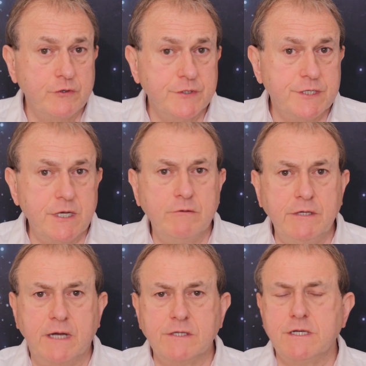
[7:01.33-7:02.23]
your
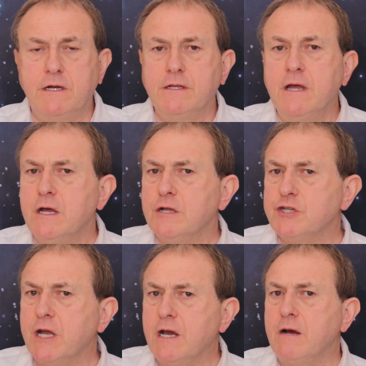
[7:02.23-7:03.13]
zodiac sign,
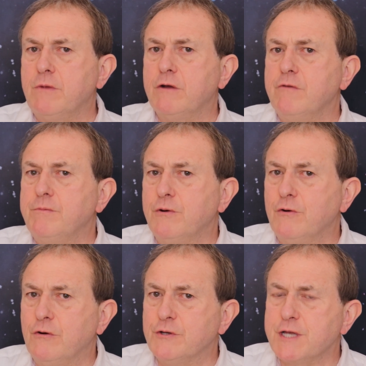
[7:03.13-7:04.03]
check out my
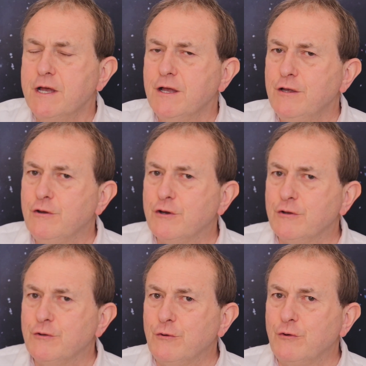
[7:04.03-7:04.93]
reports. You
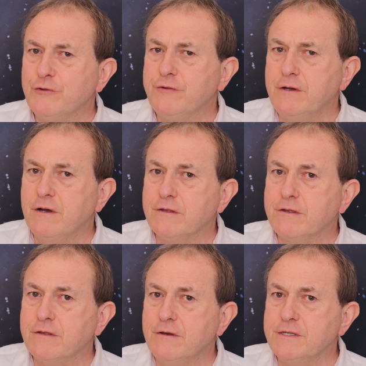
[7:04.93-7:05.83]
can order a
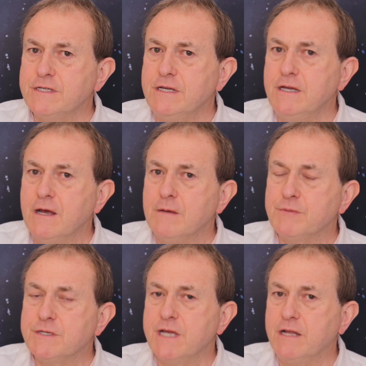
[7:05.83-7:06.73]
30%
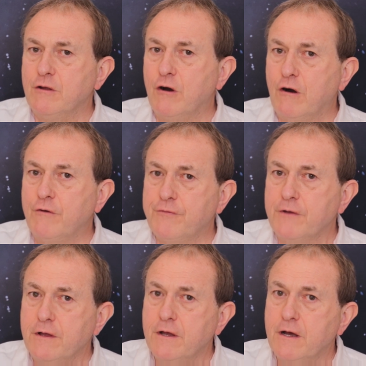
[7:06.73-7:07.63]
off
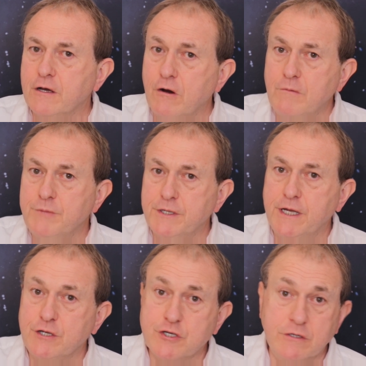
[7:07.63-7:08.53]

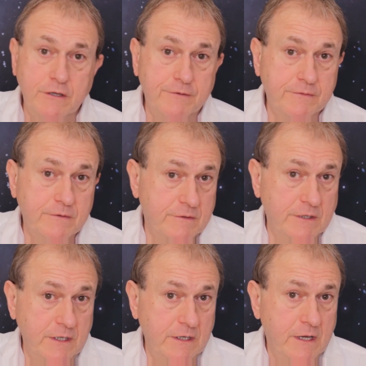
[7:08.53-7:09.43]
combination of
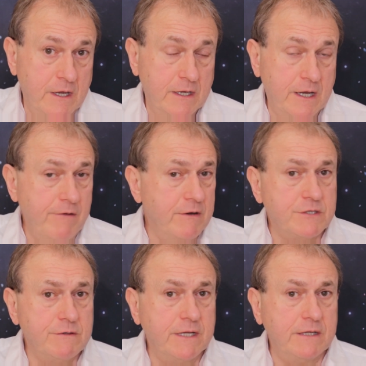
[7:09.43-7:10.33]
the
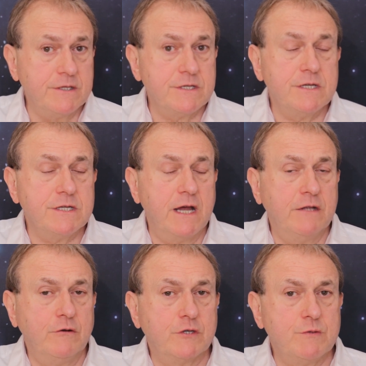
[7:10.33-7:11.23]
character analysis
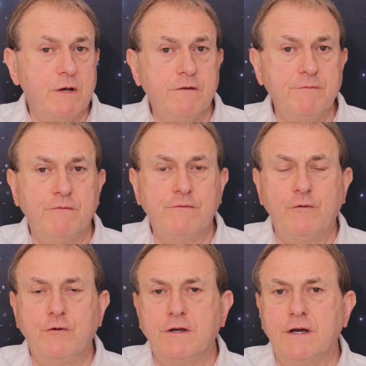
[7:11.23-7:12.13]
and your 12 month
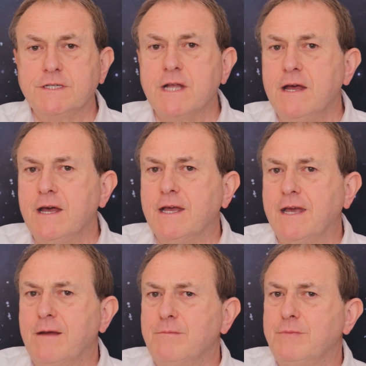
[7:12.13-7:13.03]
forecast
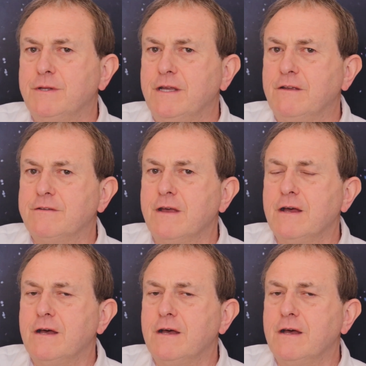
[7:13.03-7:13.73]
again beneath